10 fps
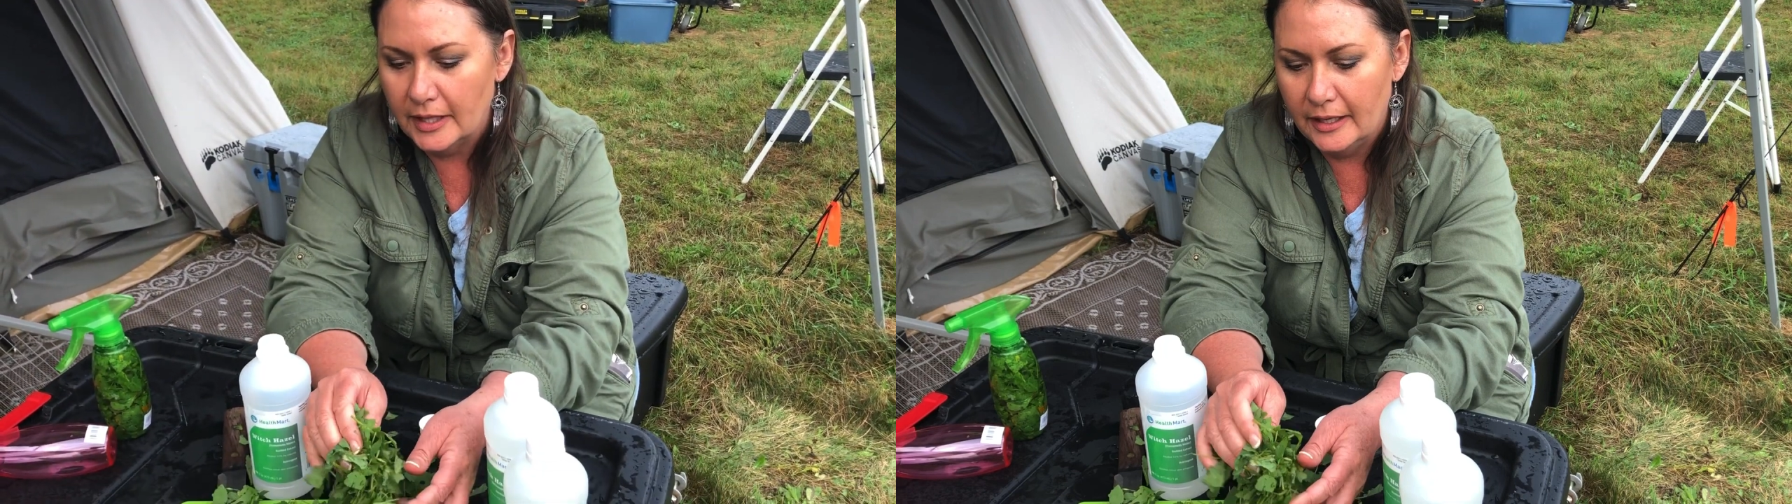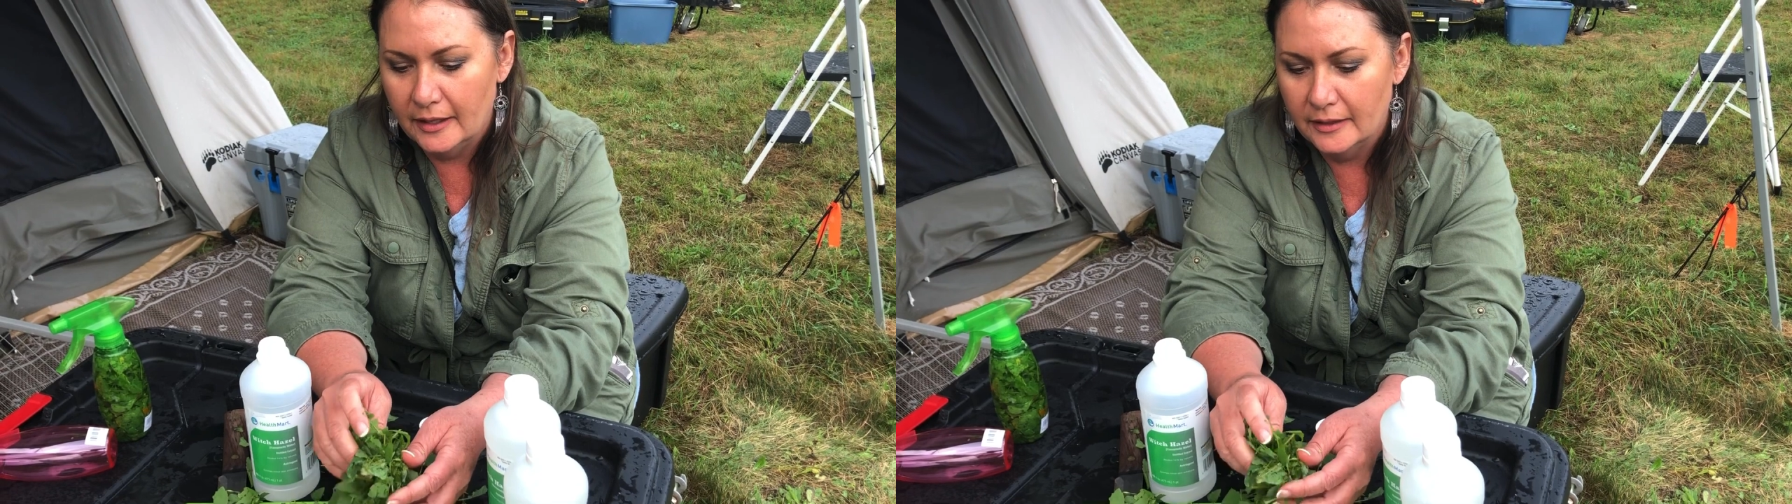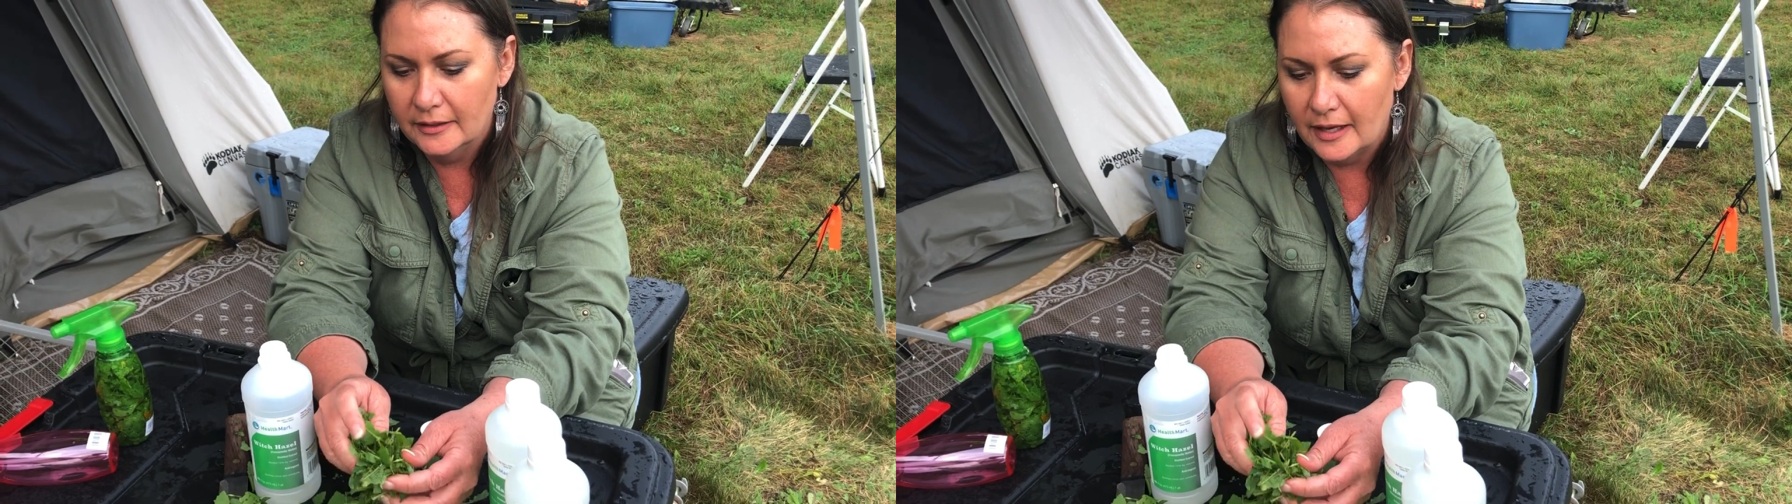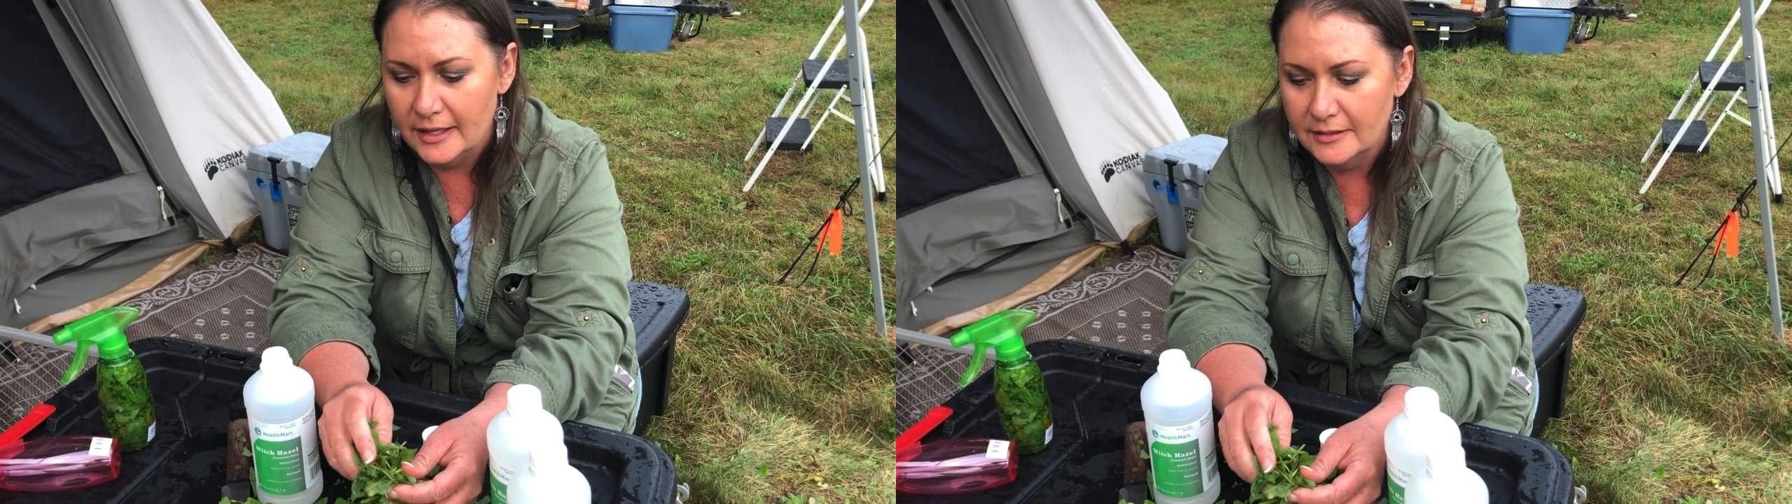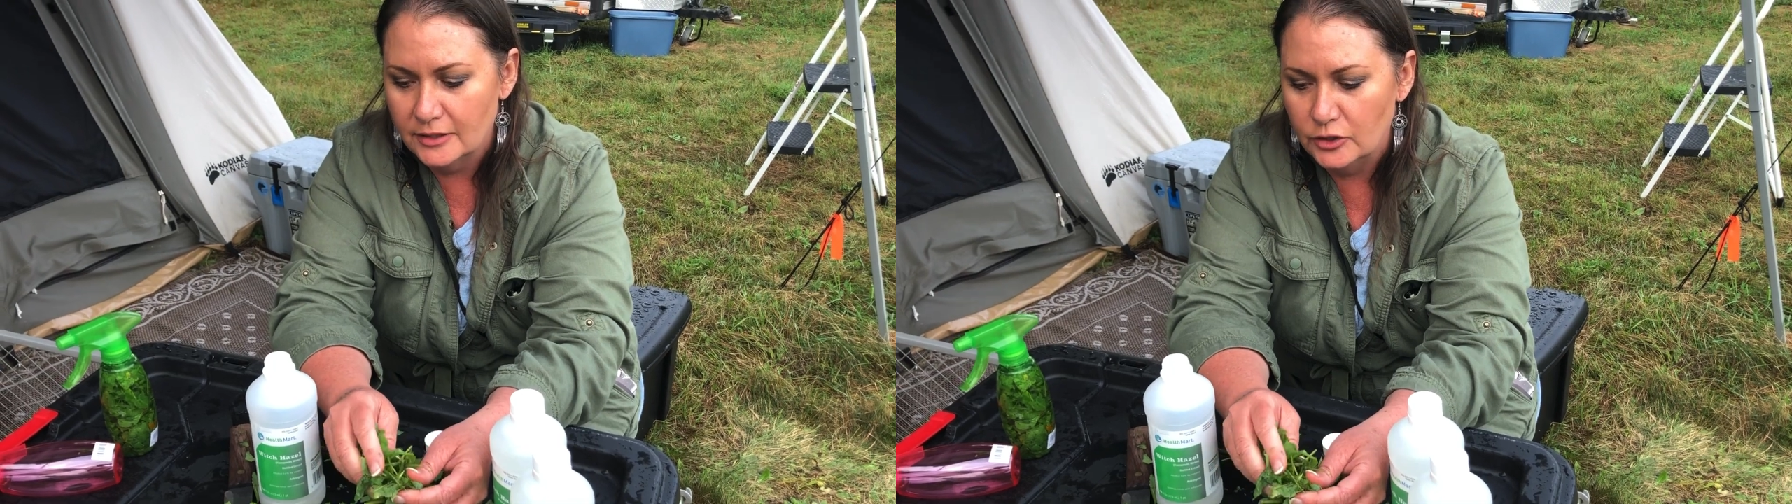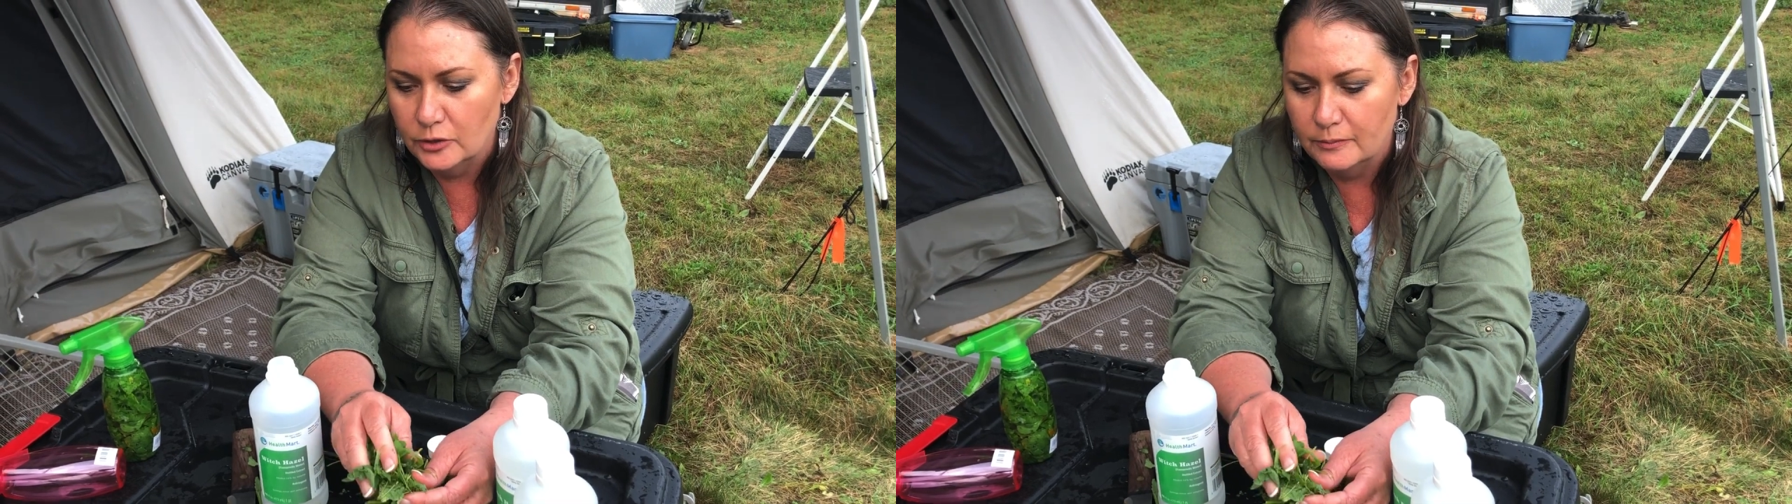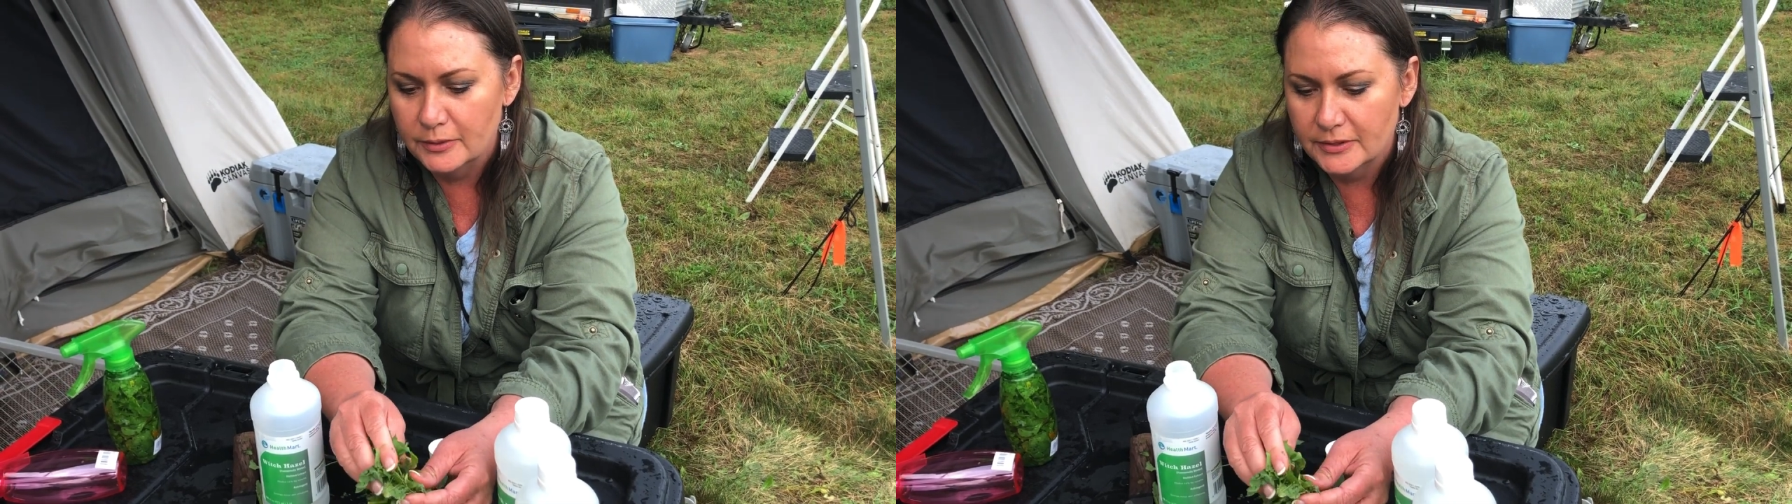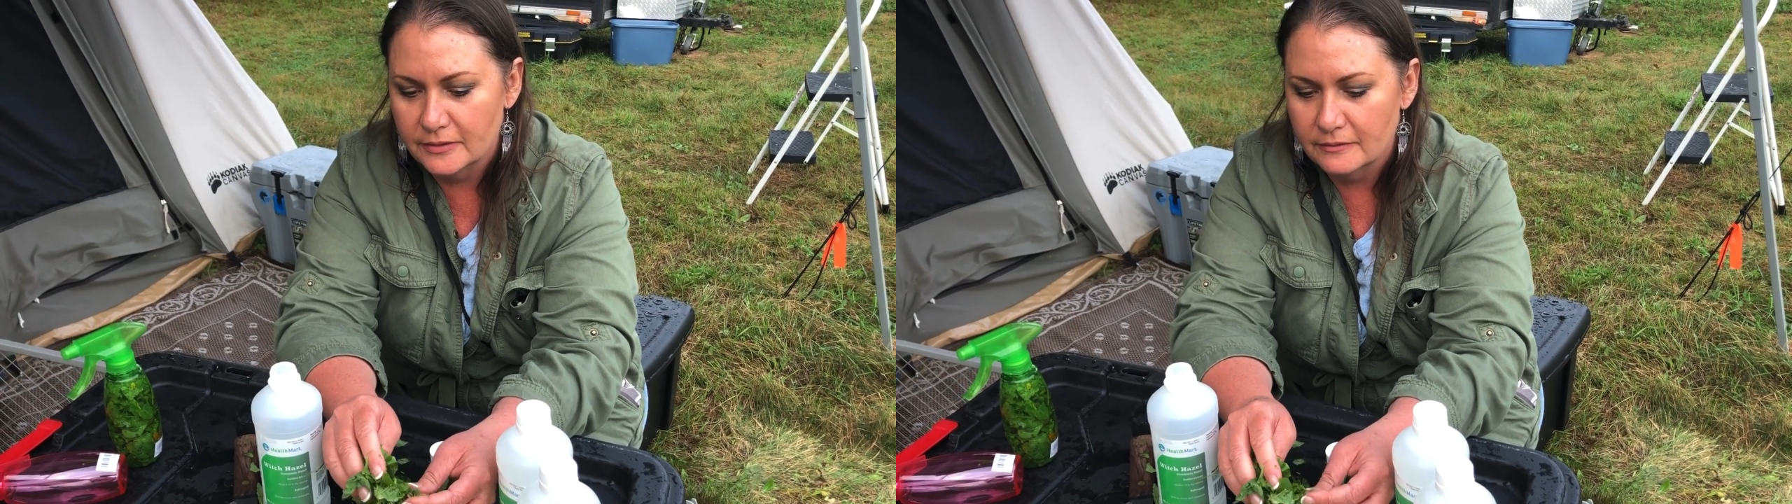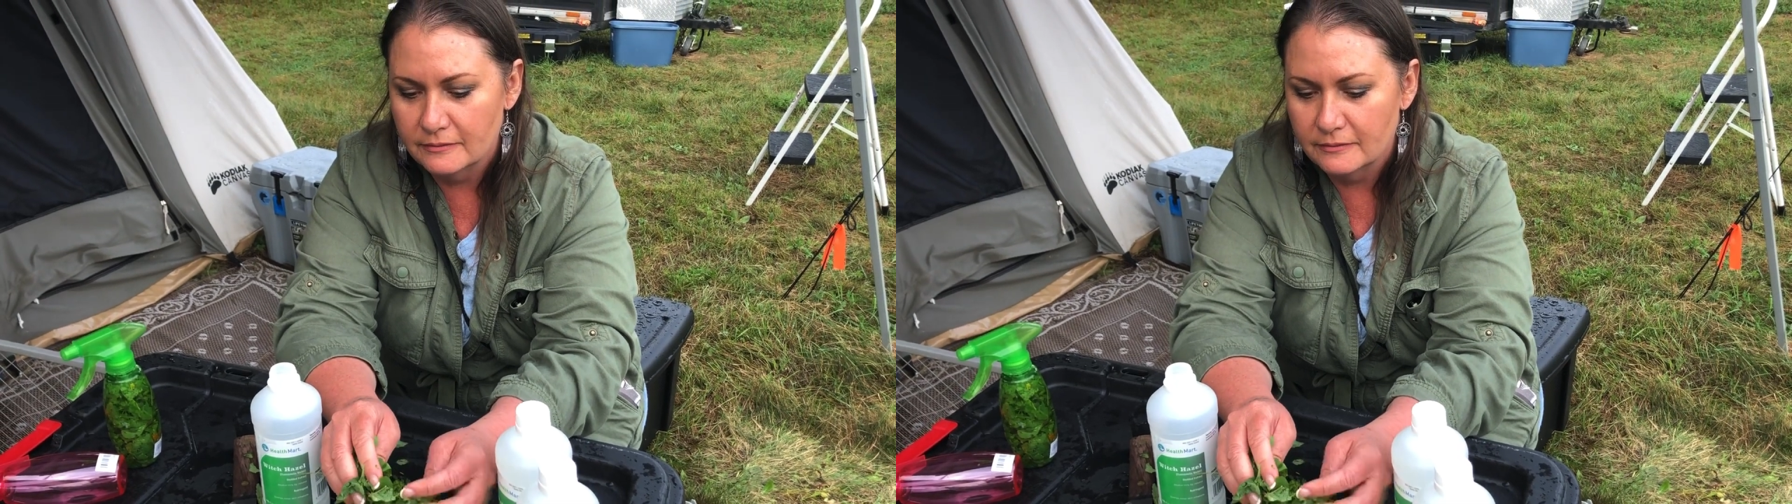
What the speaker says: and ice cubes.